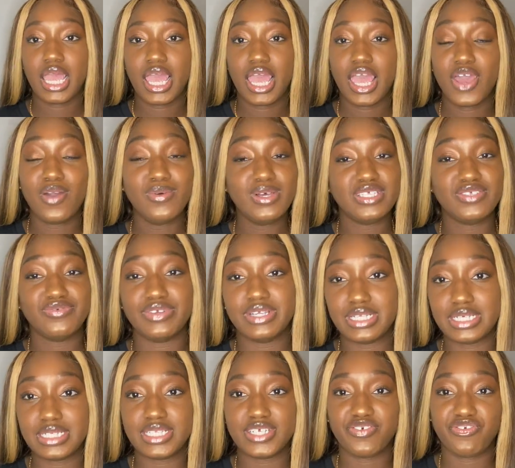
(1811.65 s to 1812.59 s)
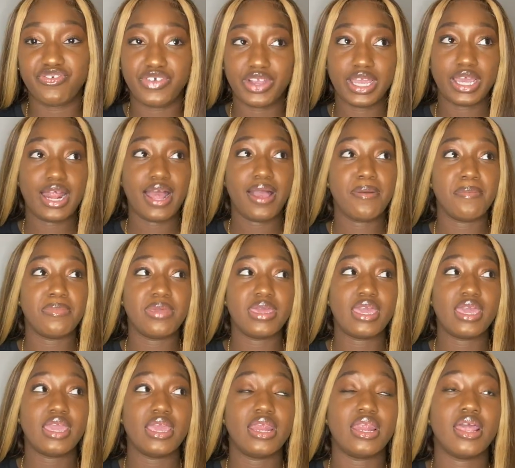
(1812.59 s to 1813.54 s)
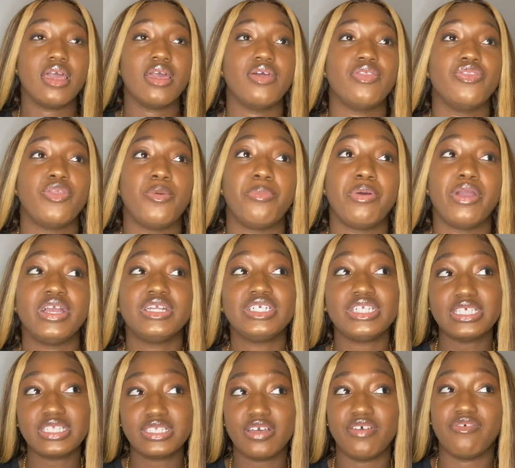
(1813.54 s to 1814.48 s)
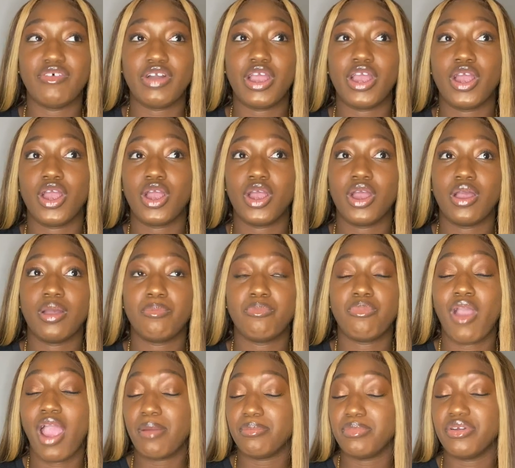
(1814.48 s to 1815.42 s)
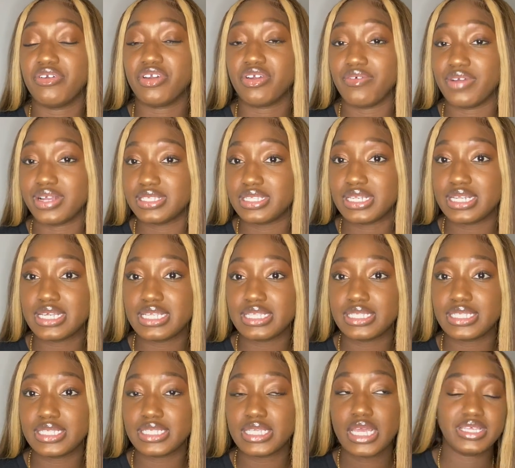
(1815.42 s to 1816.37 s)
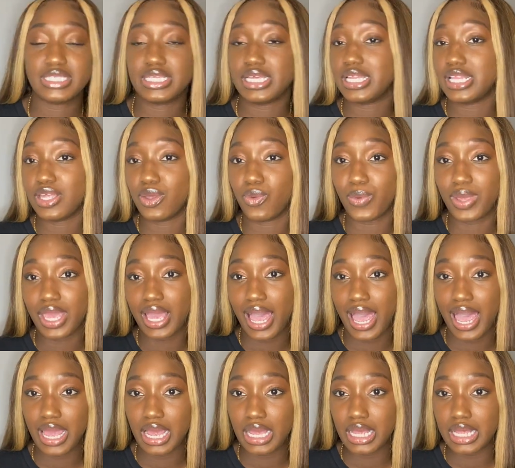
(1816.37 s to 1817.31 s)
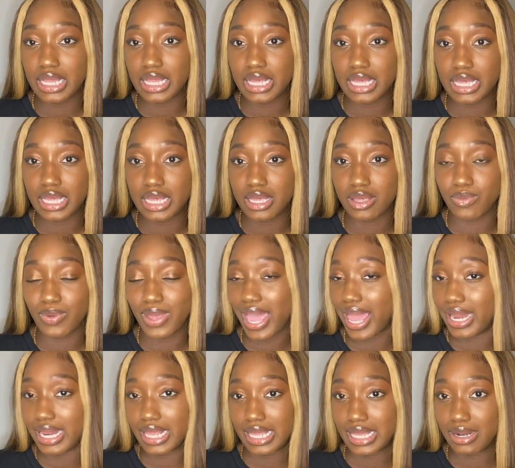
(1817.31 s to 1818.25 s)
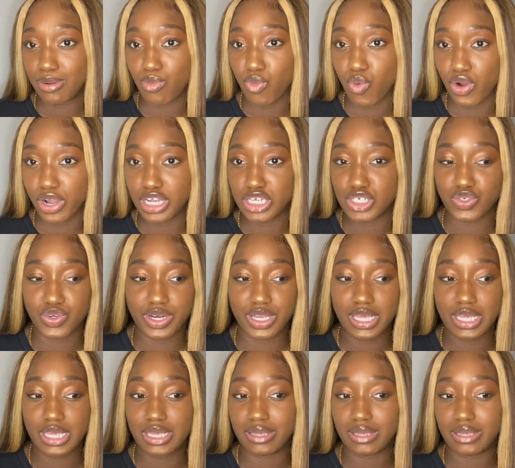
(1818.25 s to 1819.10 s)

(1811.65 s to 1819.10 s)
It was really different. I mean, the purchase of our primary residence, basically we had to get a mortgage on it.